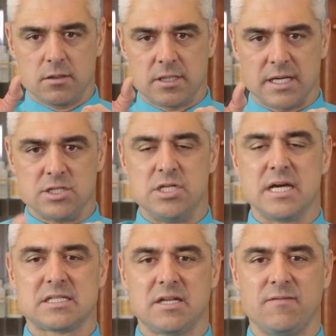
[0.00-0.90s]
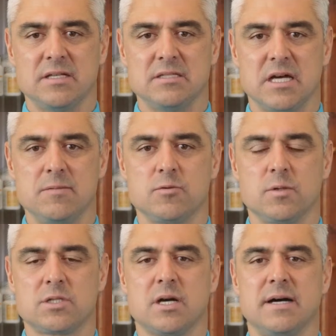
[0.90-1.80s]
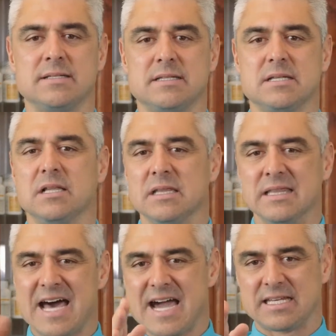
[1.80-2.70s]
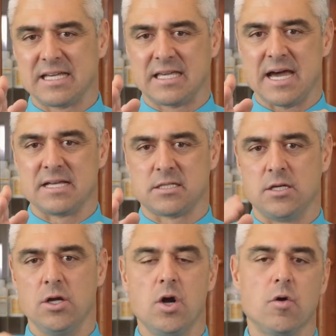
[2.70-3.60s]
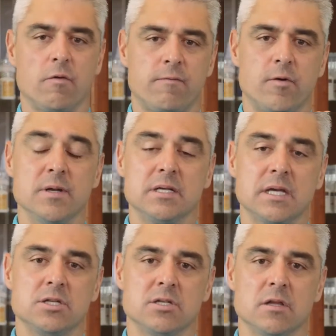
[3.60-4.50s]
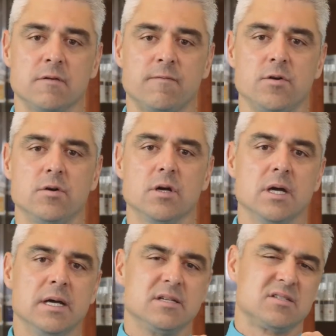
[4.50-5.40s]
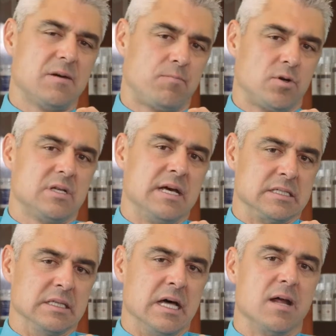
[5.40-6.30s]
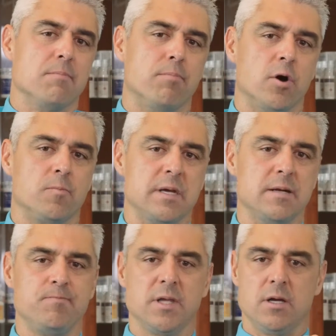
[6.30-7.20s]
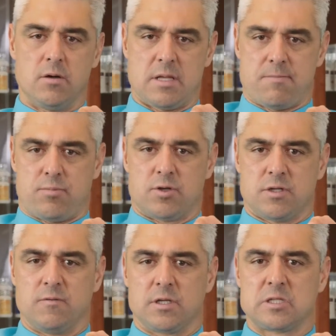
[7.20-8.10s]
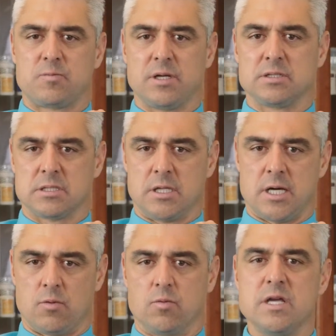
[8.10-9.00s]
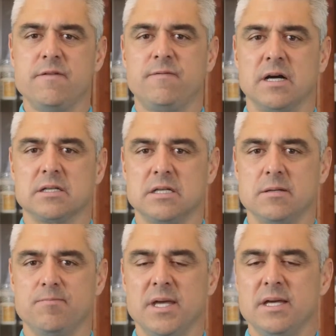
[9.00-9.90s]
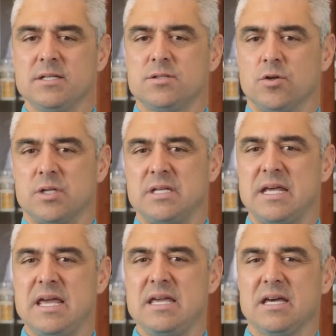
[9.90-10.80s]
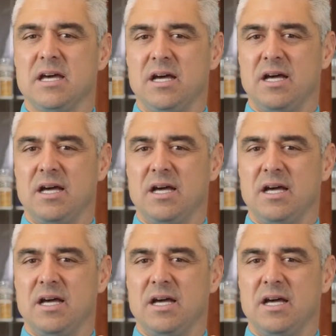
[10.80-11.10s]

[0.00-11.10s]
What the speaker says: digestive enzymes, which causes lactic acid or fermentation of the food. So that person has a lot of burping, or that person experiences a lot of refluxing. So to take